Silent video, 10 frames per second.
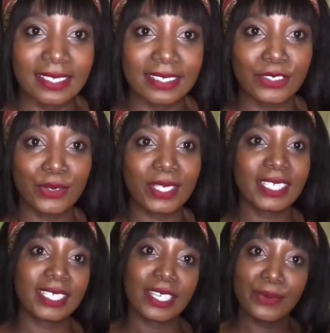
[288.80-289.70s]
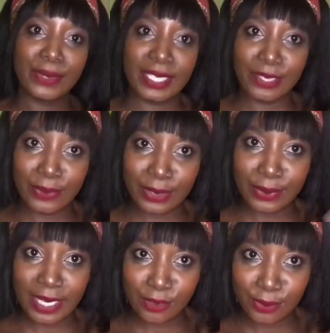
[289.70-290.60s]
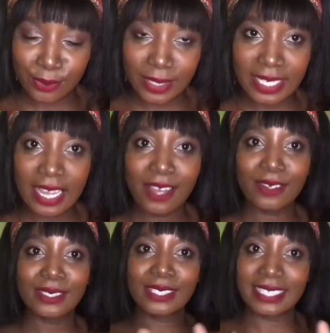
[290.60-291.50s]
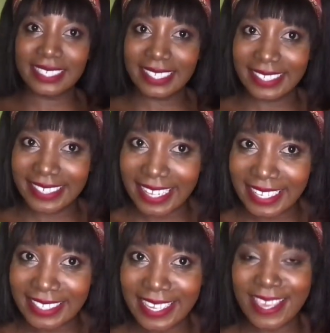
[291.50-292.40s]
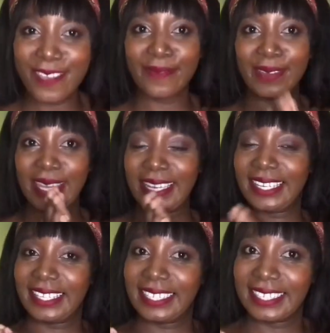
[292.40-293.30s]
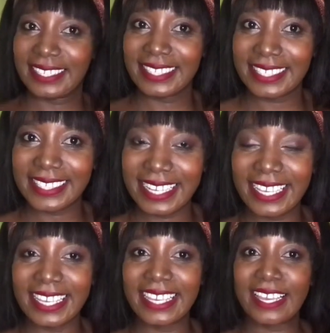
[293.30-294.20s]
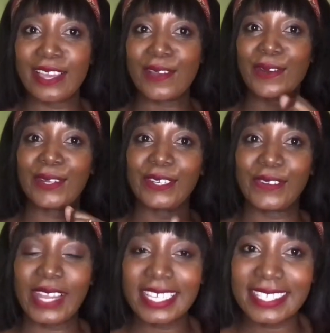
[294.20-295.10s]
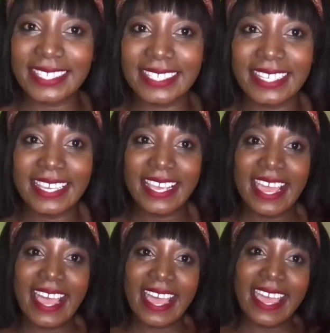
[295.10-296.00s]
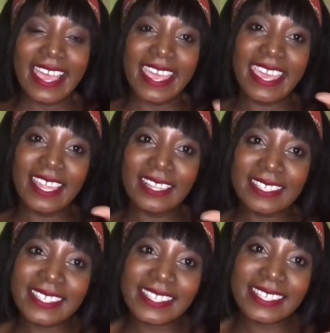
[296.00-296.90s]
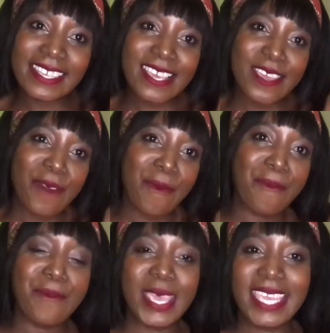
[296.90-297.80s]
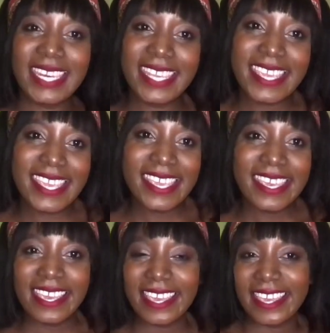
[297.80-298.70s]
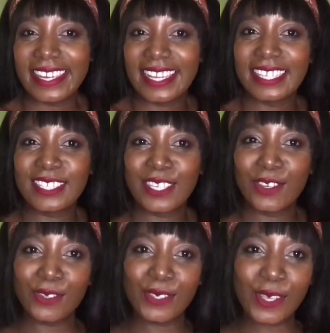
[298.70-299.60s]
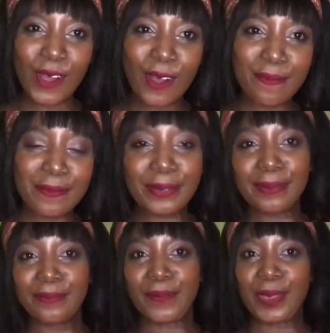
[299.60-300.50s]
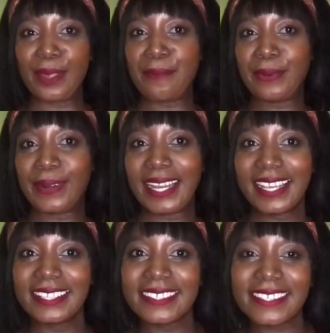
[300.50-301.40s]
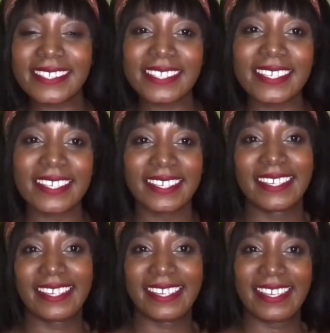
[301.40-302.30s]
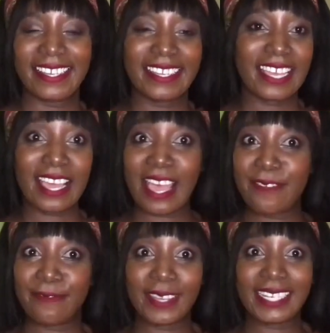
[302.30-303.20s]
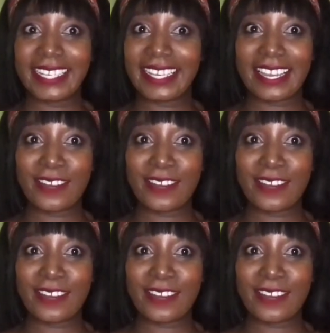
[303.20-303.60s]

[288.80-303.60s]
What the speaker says: During the day, we did what we had to do in the house. And then the night came, and sister here got dressed. Heels, mini, a nice cute top, braids. Yeah, I felt like I